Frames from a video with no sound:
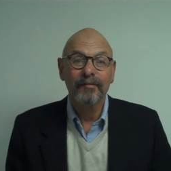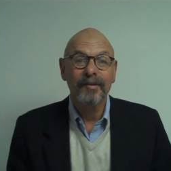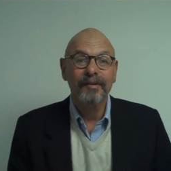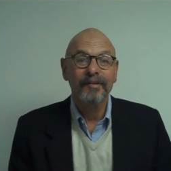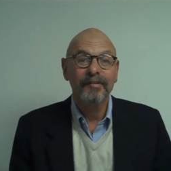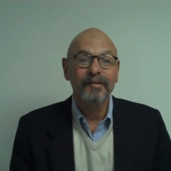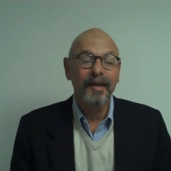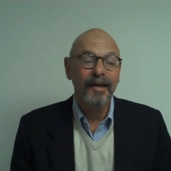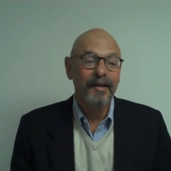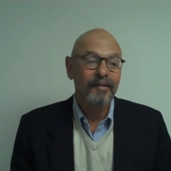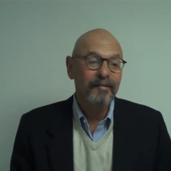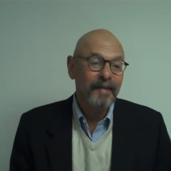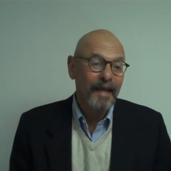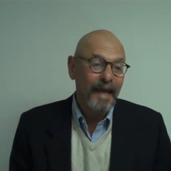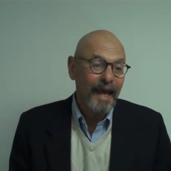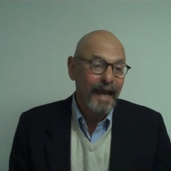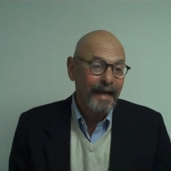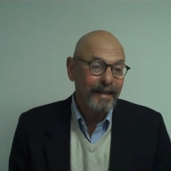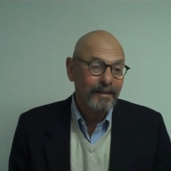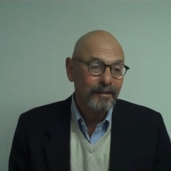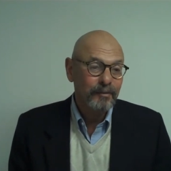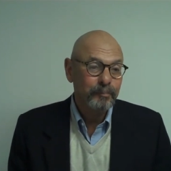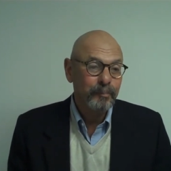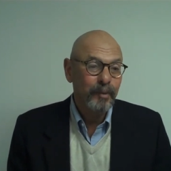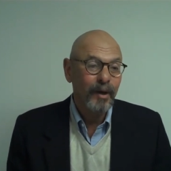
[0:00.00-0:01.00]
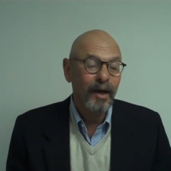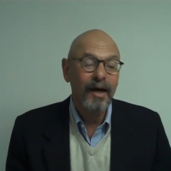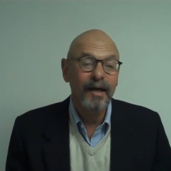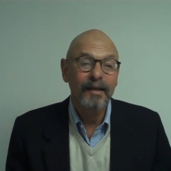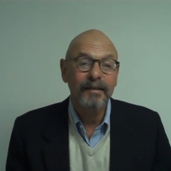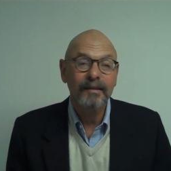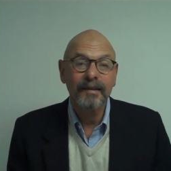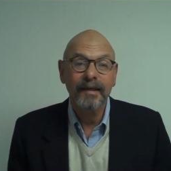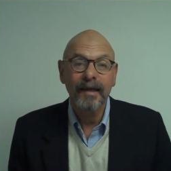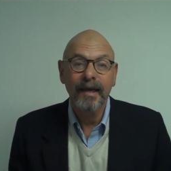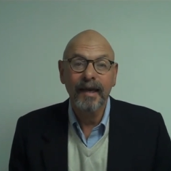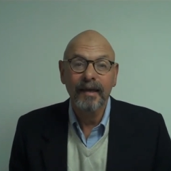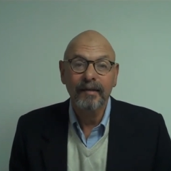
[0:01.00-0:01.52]
of the Sex Act
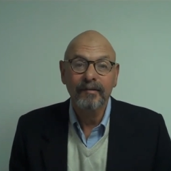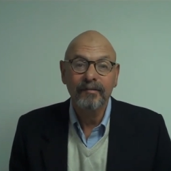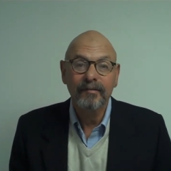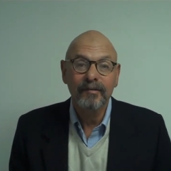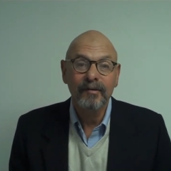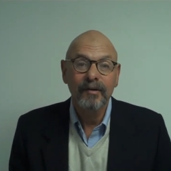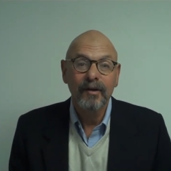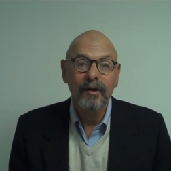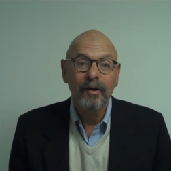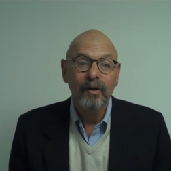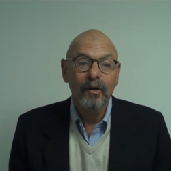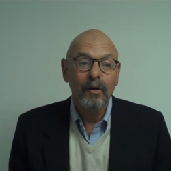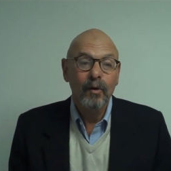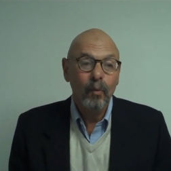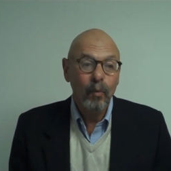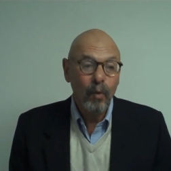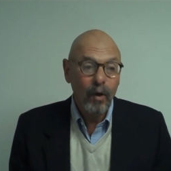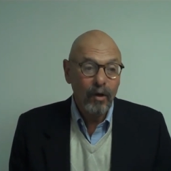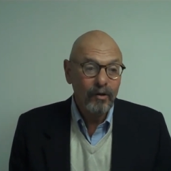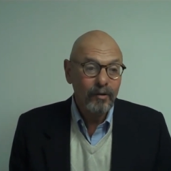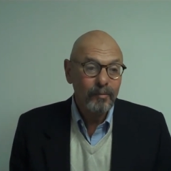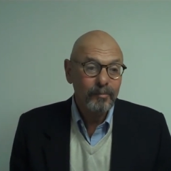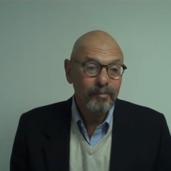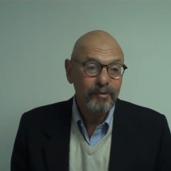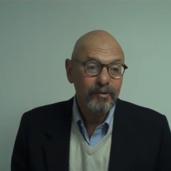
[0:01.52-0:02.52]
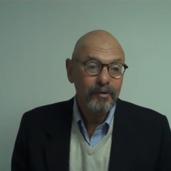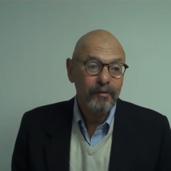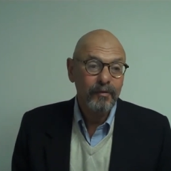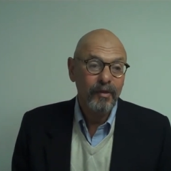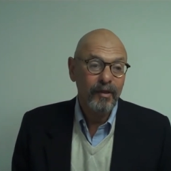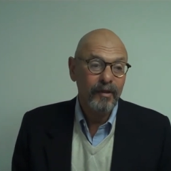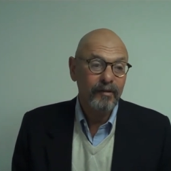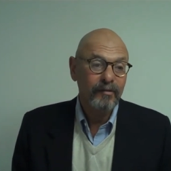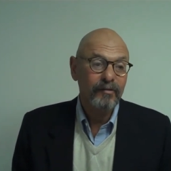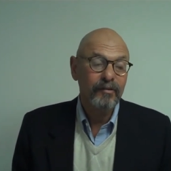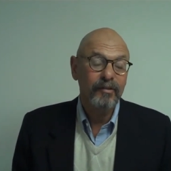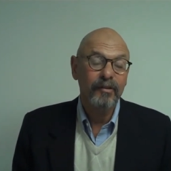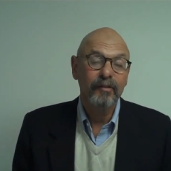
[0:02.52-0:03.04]
podcast. Welcome to
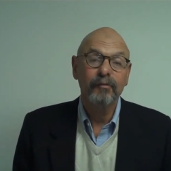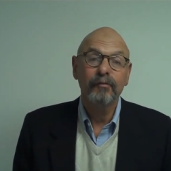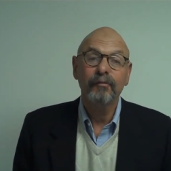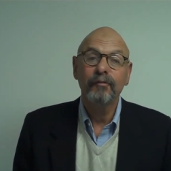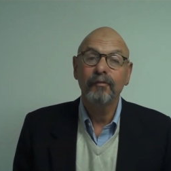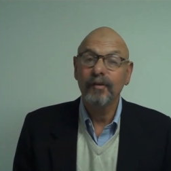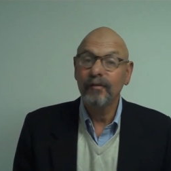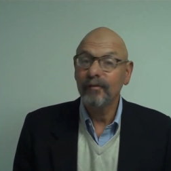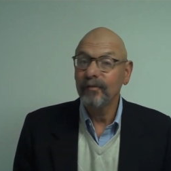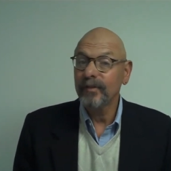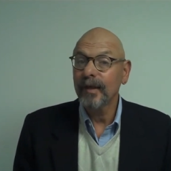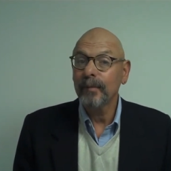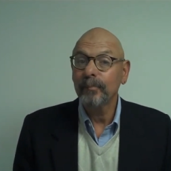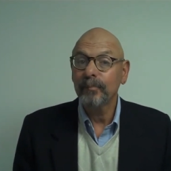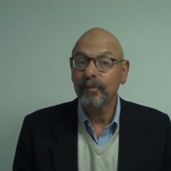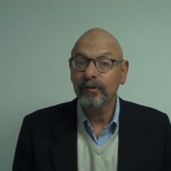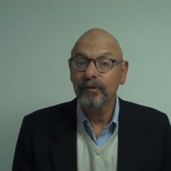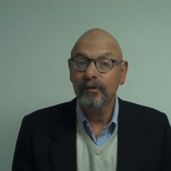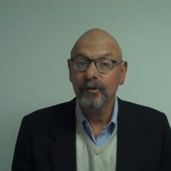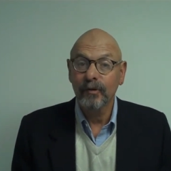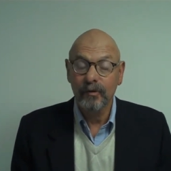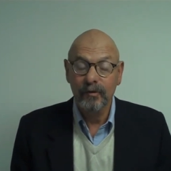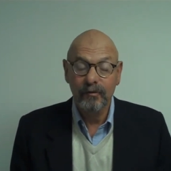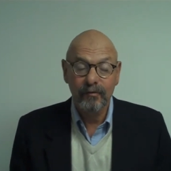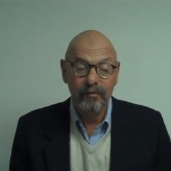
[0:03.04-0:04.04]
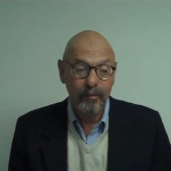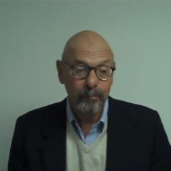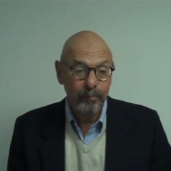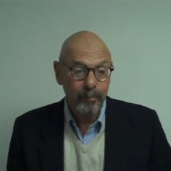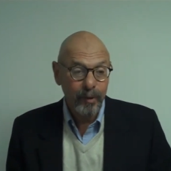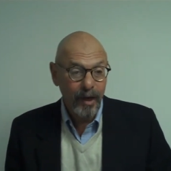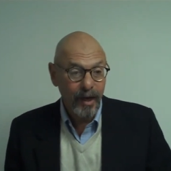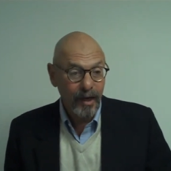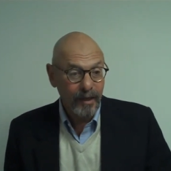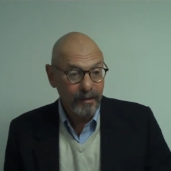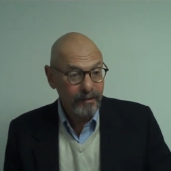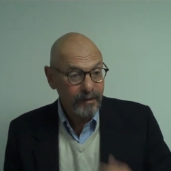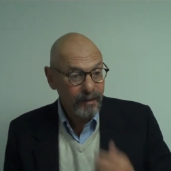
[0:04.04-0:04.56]
this, the fifth episode of the
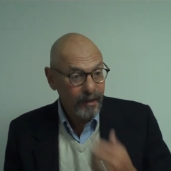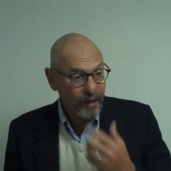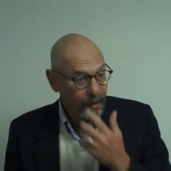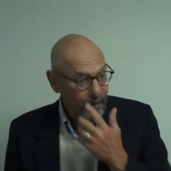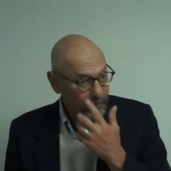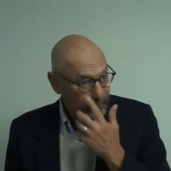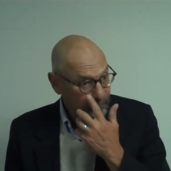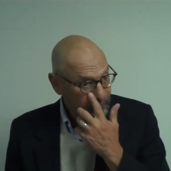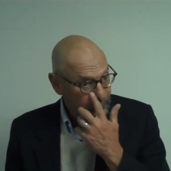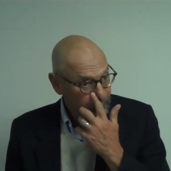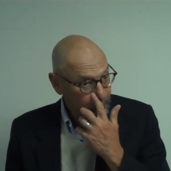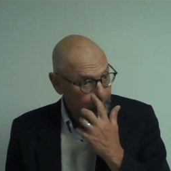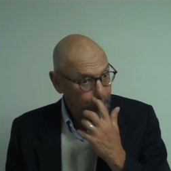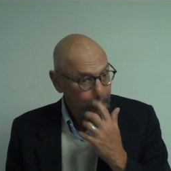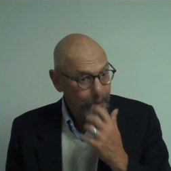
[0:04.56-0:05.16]
podcast.